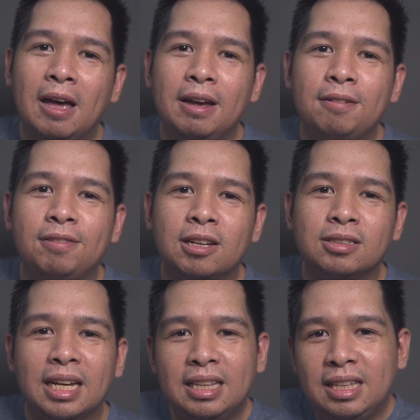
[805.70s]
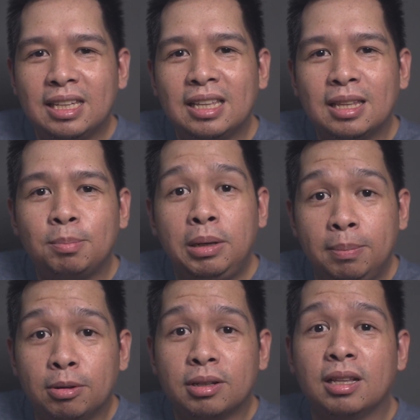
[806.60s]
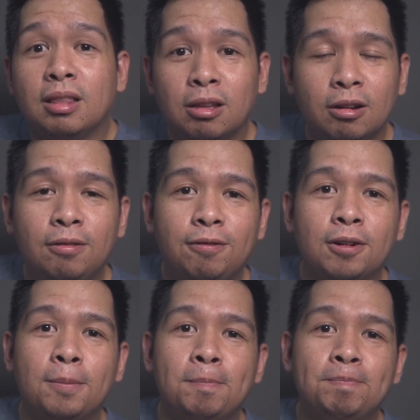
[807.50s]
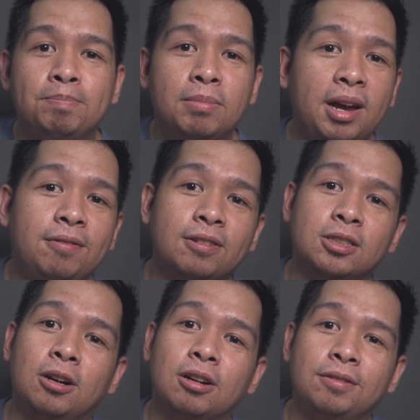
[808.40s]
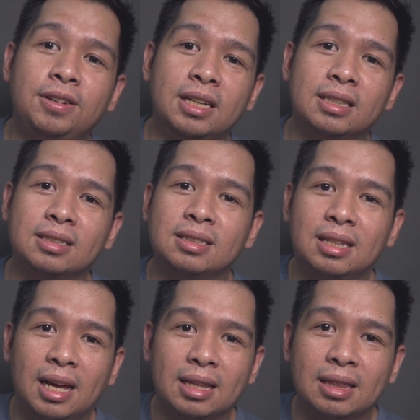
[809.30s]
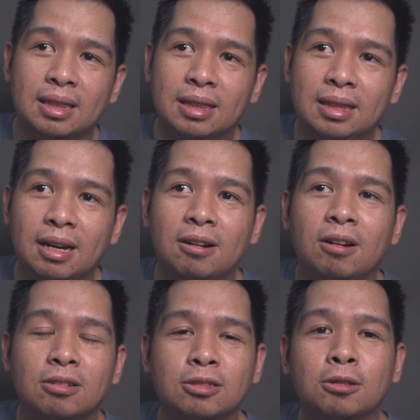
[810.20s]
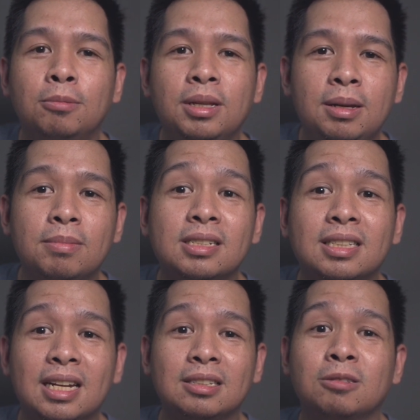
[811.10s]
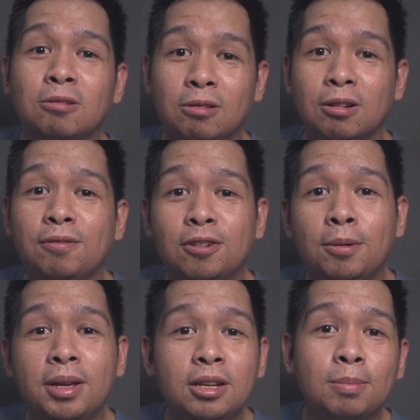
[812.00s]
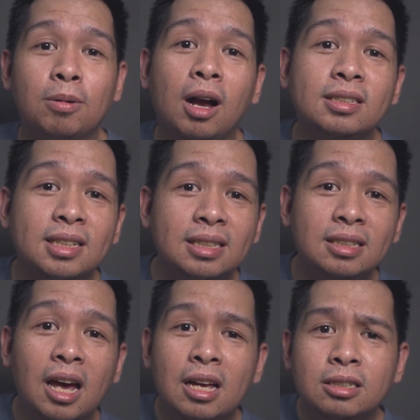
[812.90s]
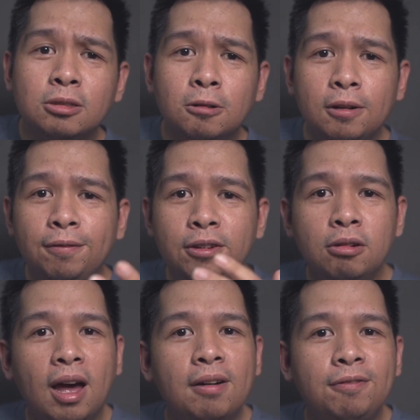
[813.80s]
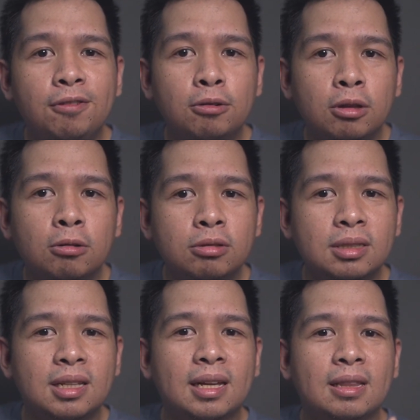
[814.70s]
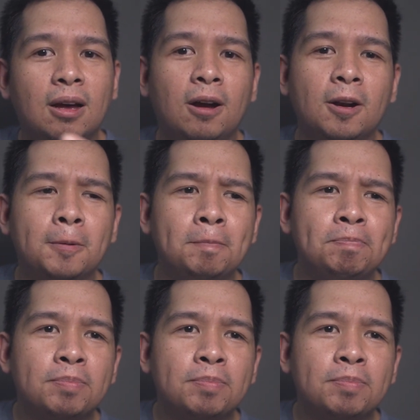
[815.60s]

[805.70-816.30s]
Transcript: if there's anything that people can learn from my photography, it's that there are so many mistakes to learn from in your process. So if you have photos that are